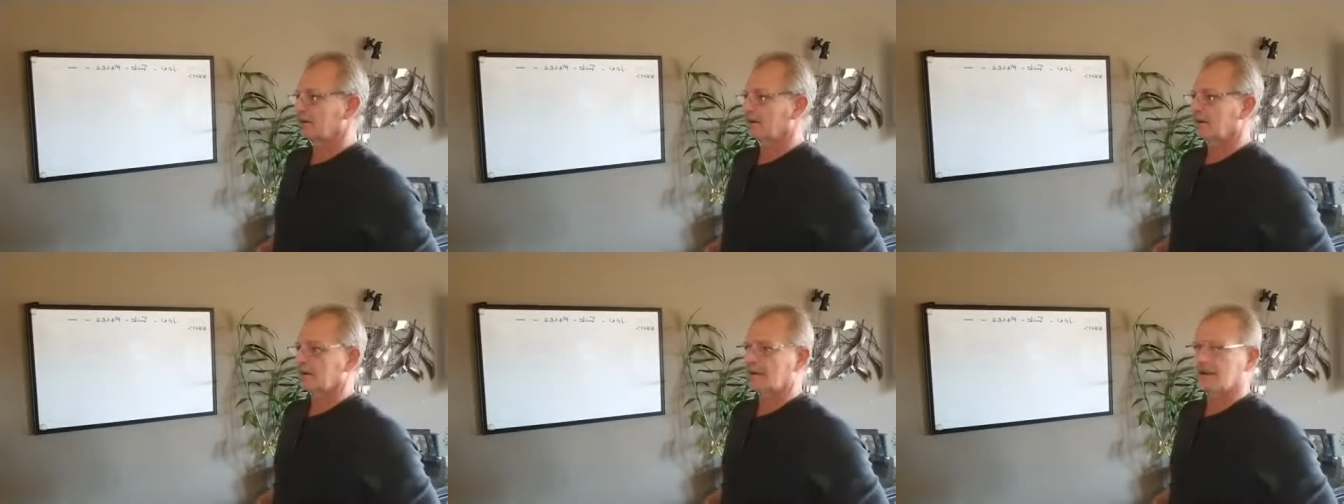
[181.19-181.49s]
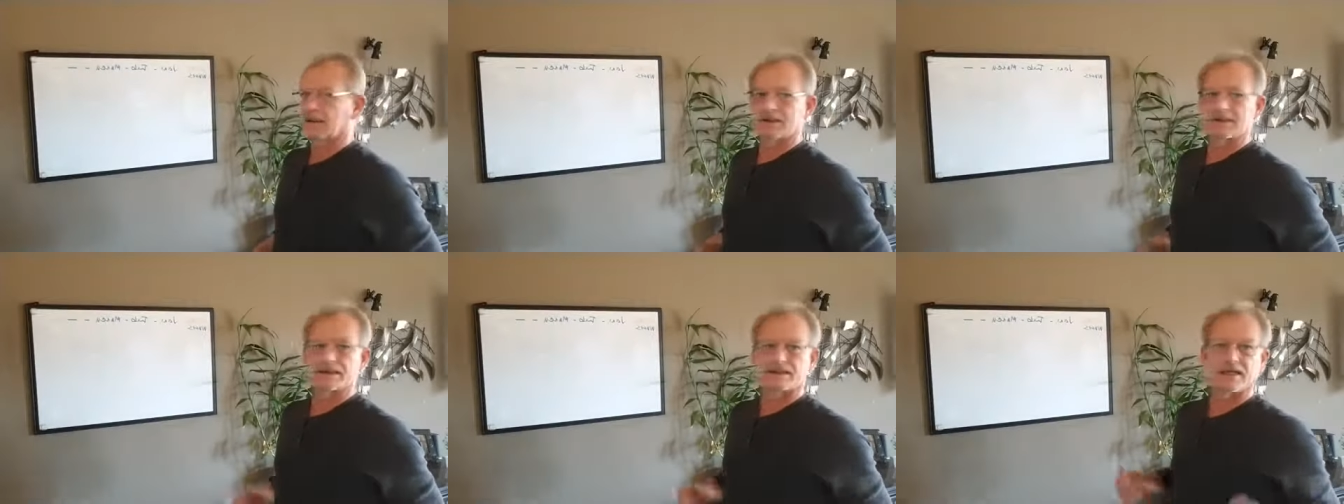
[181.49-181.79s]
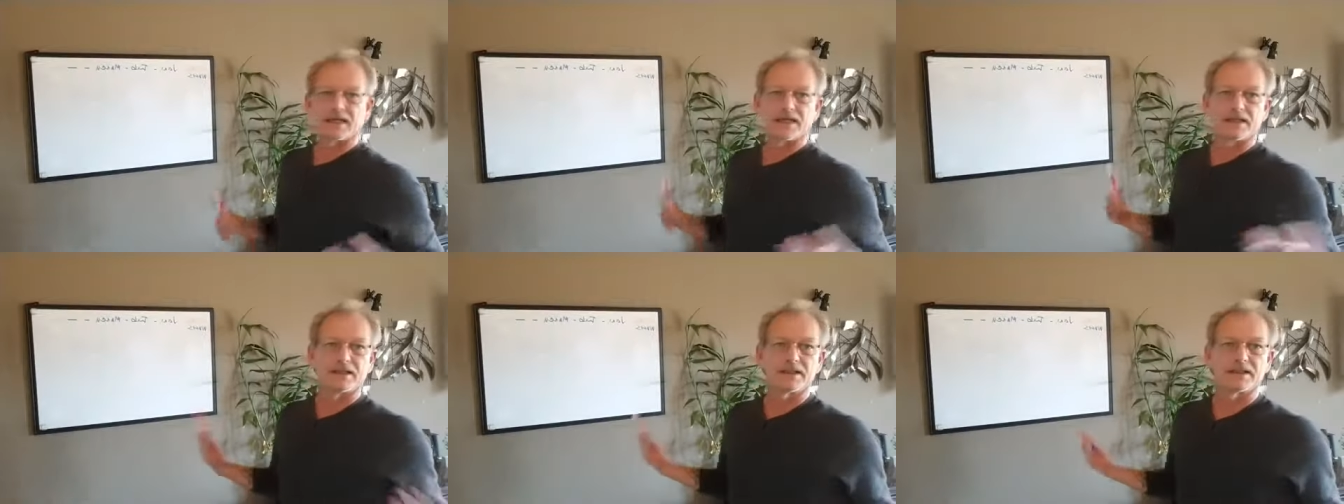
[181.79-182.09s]
let's
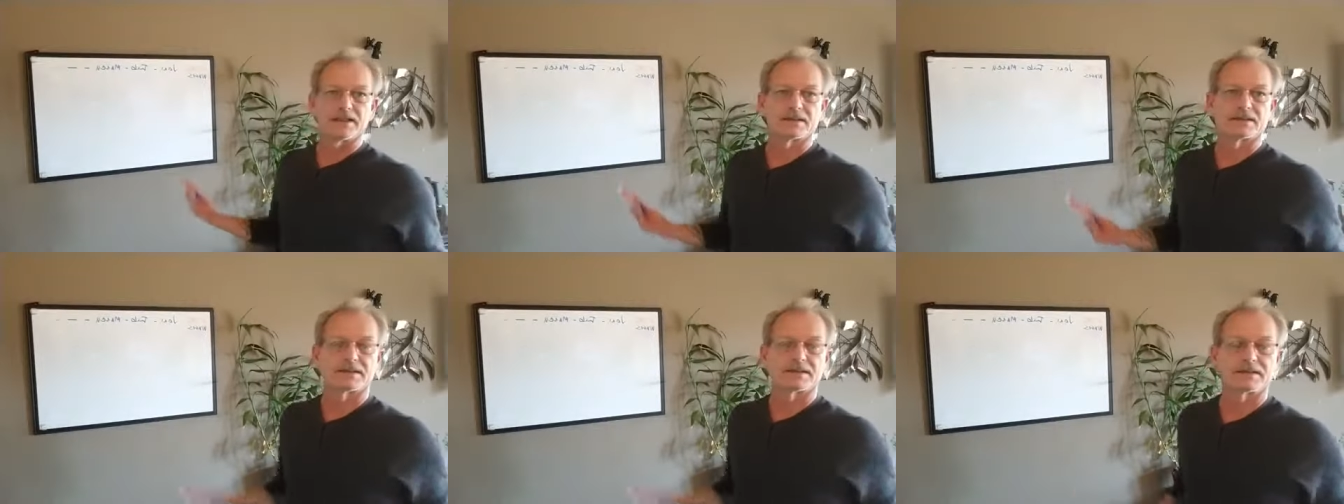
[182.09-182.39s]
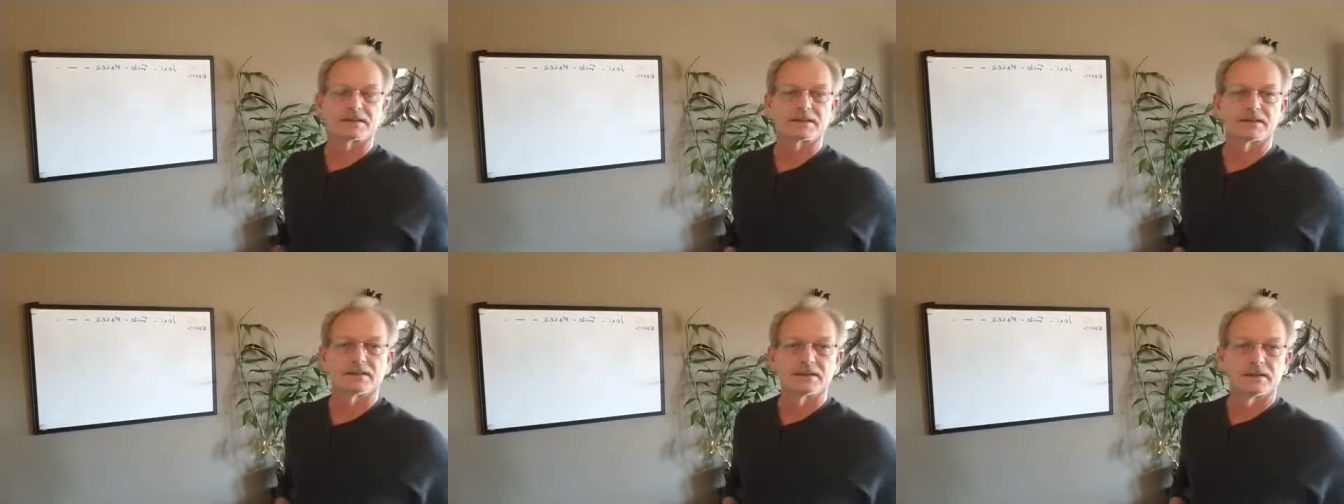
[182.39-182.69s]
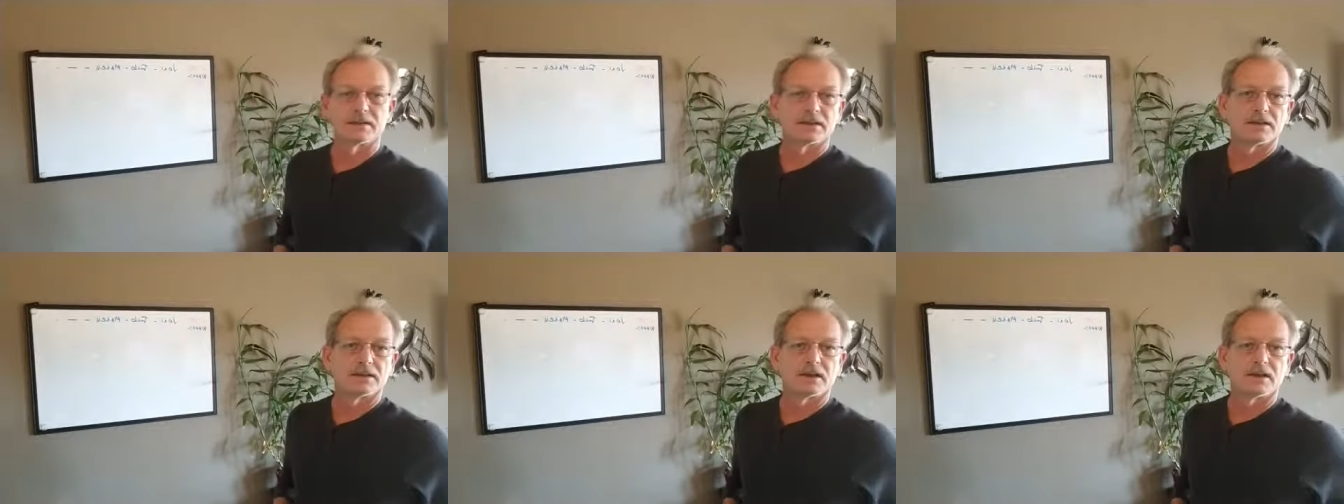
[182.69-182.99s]
say it's
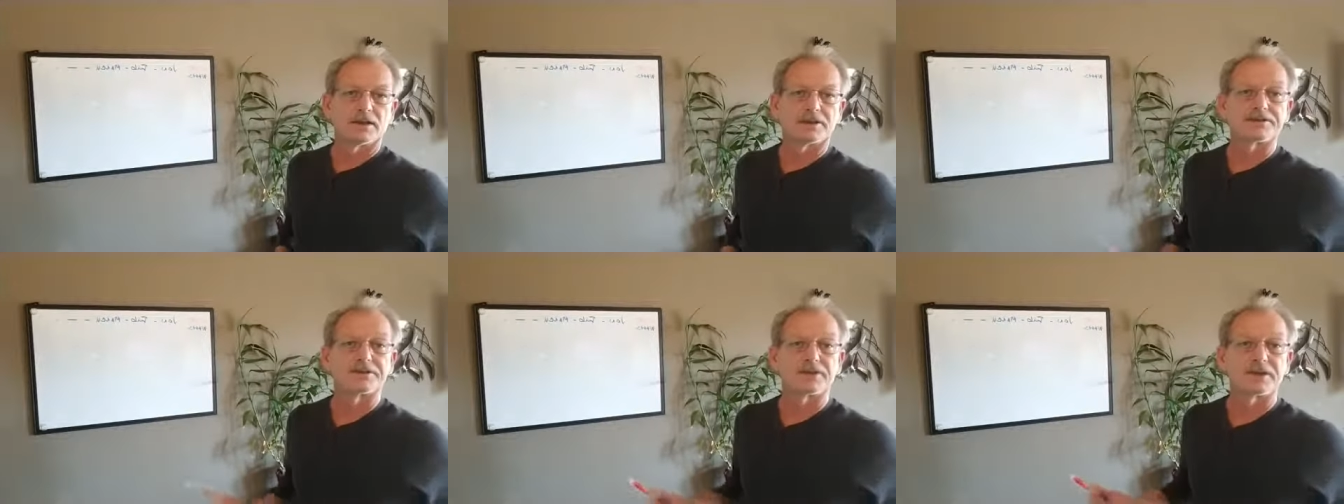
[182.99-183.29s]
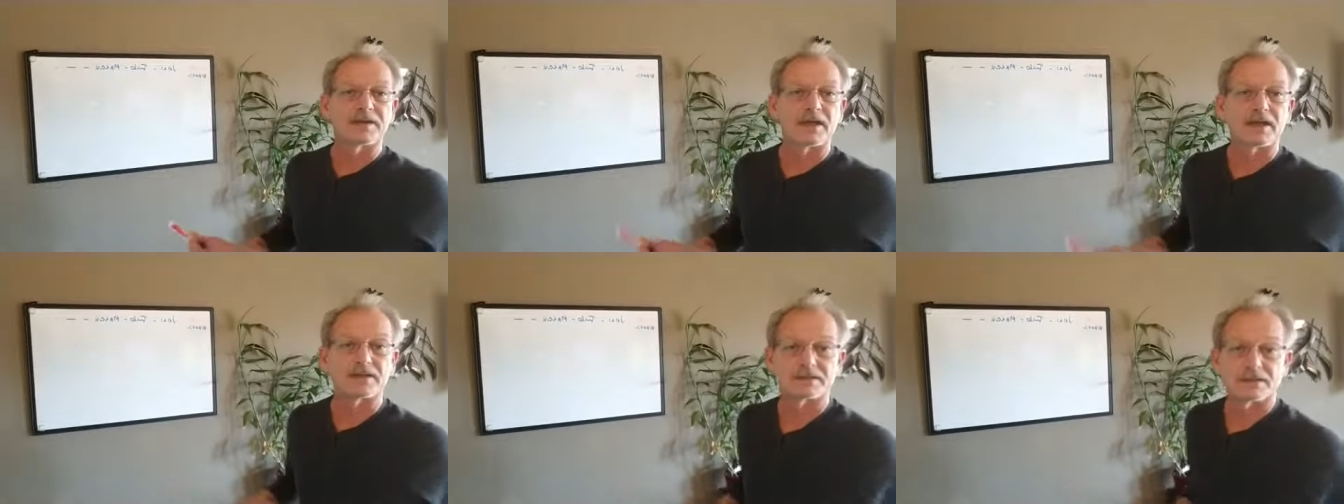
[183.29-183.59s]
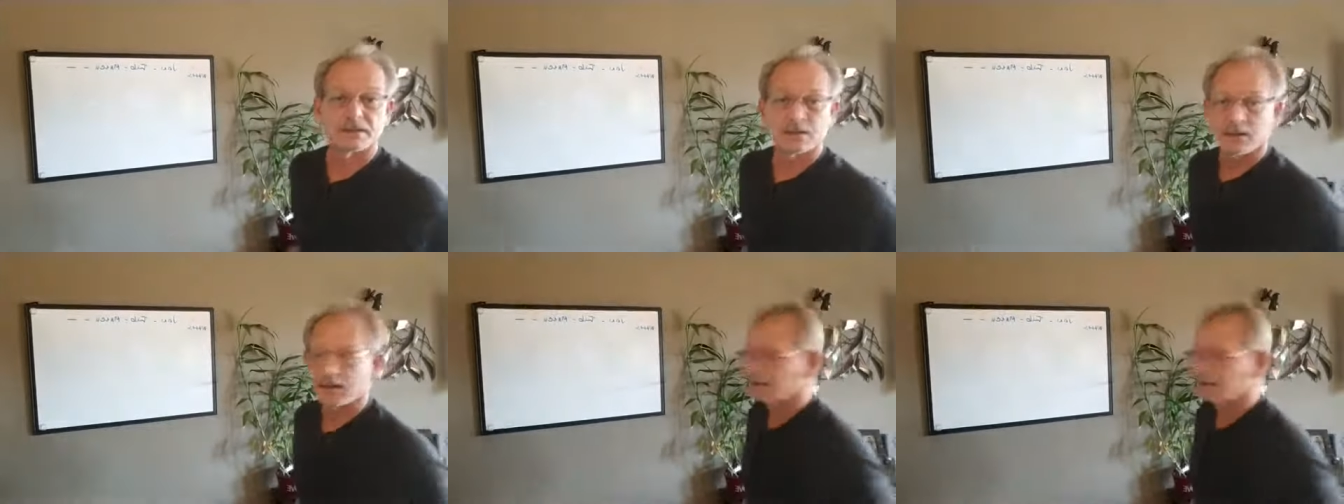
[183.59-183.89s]

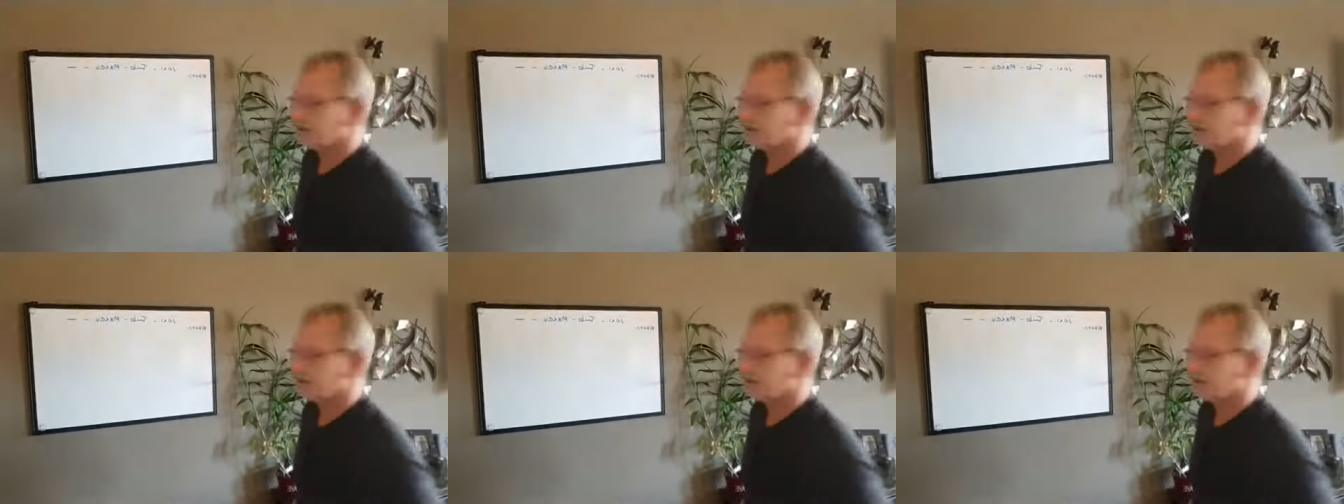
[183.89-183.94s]
$3,000.